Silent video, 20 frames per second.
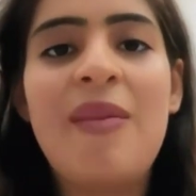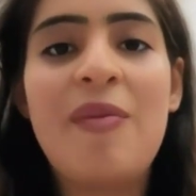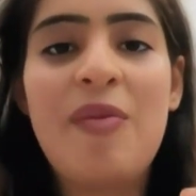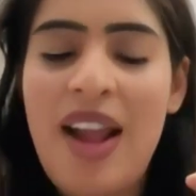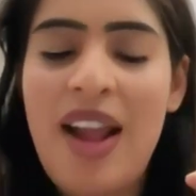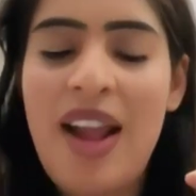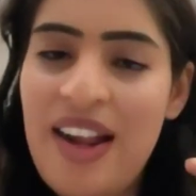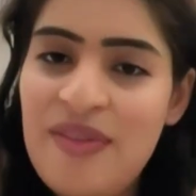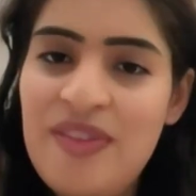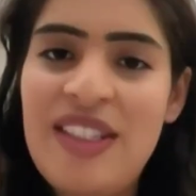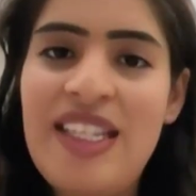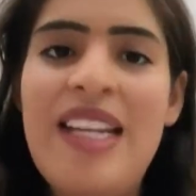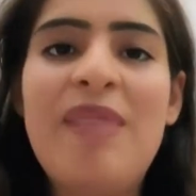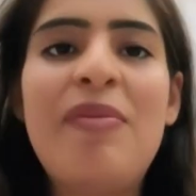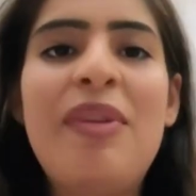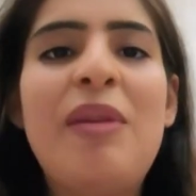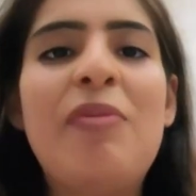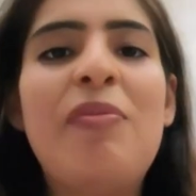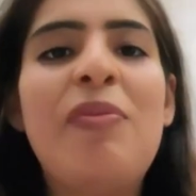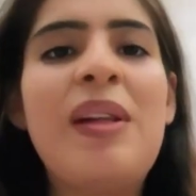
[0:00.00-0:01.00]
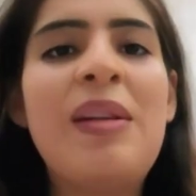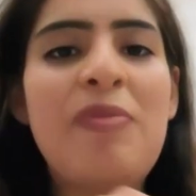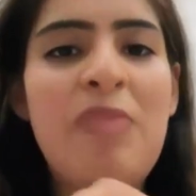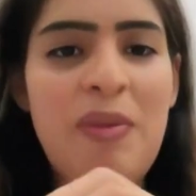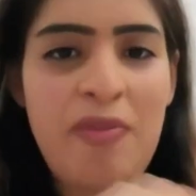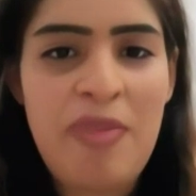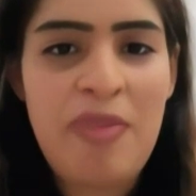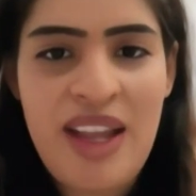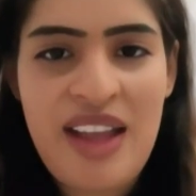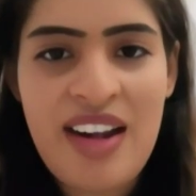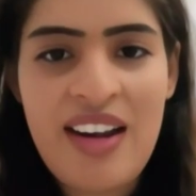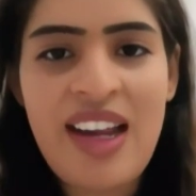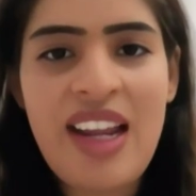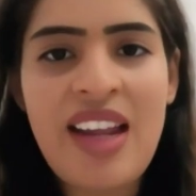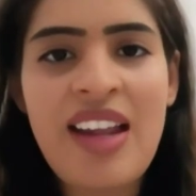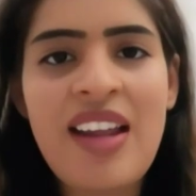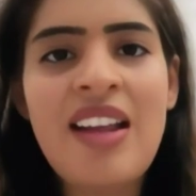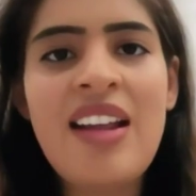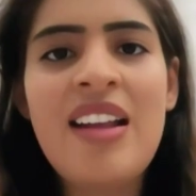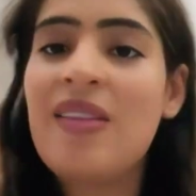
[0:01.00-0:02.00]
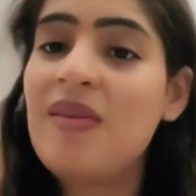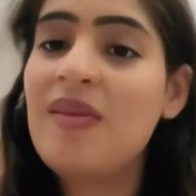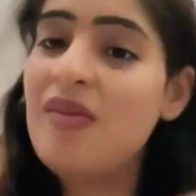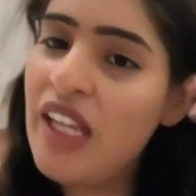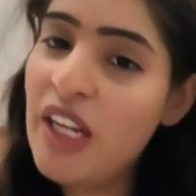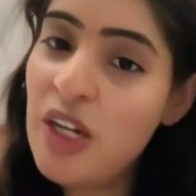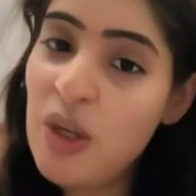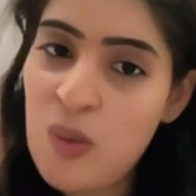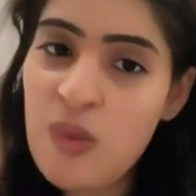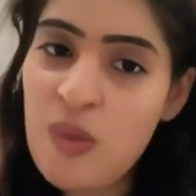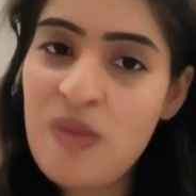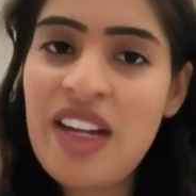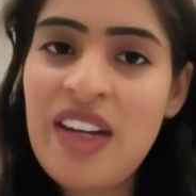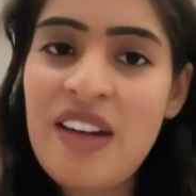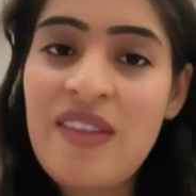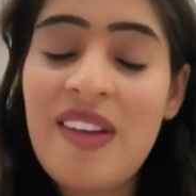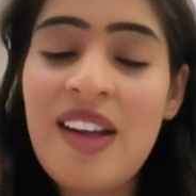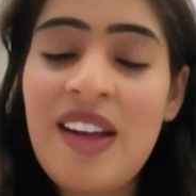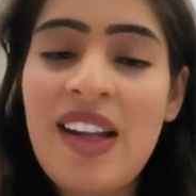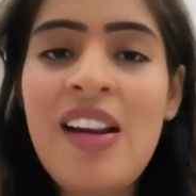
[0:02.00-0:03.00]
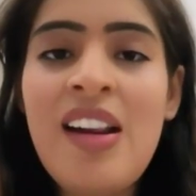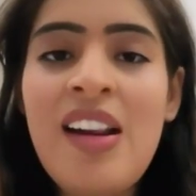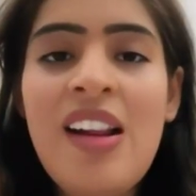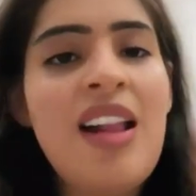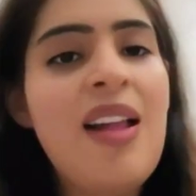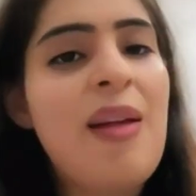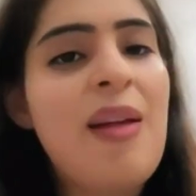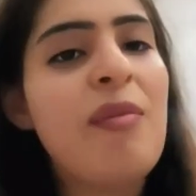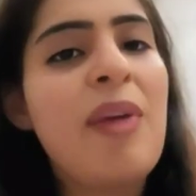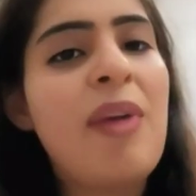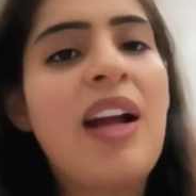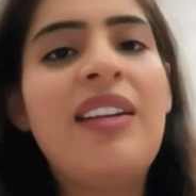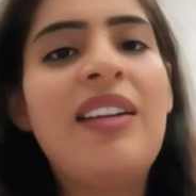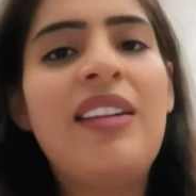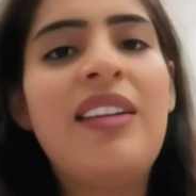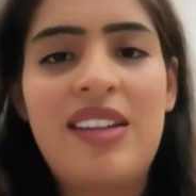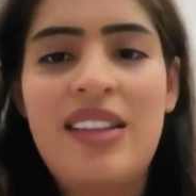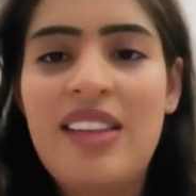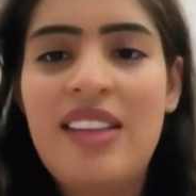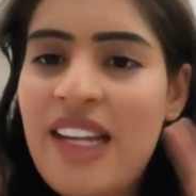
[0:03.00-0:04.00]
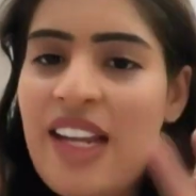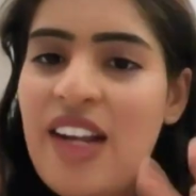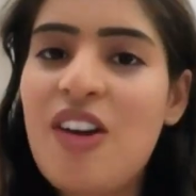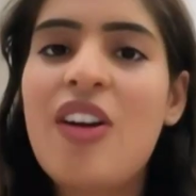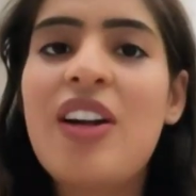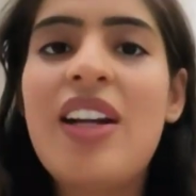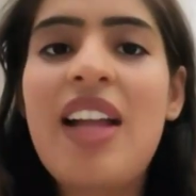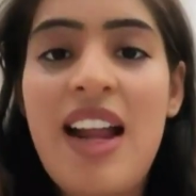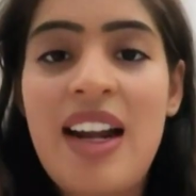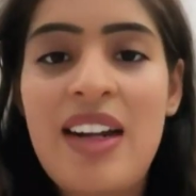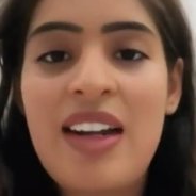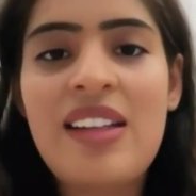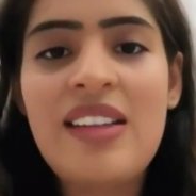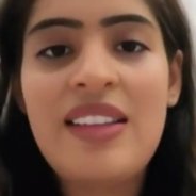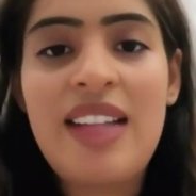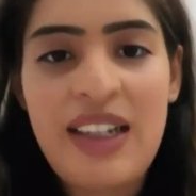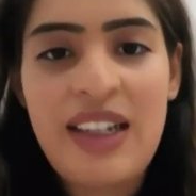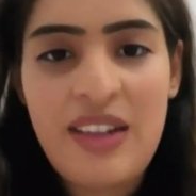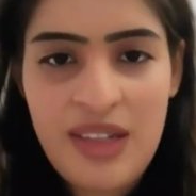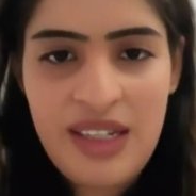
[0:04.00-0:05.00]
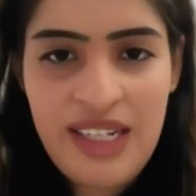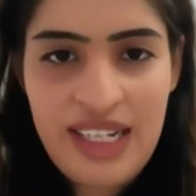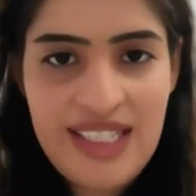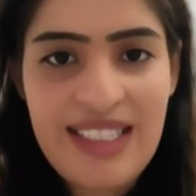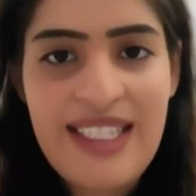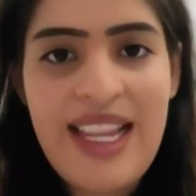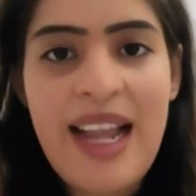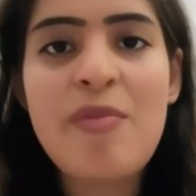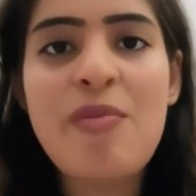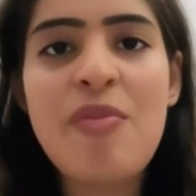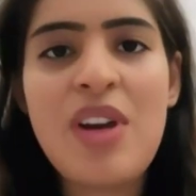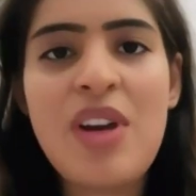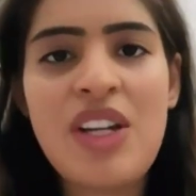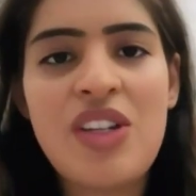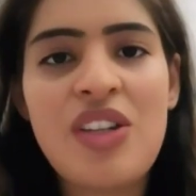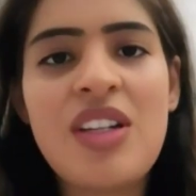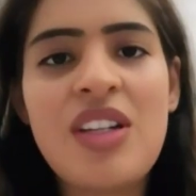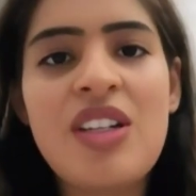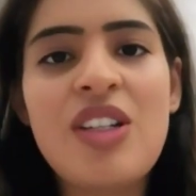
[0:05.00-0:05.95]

I have seen people preparing, they know very well, but they cannot handle that exam pressure.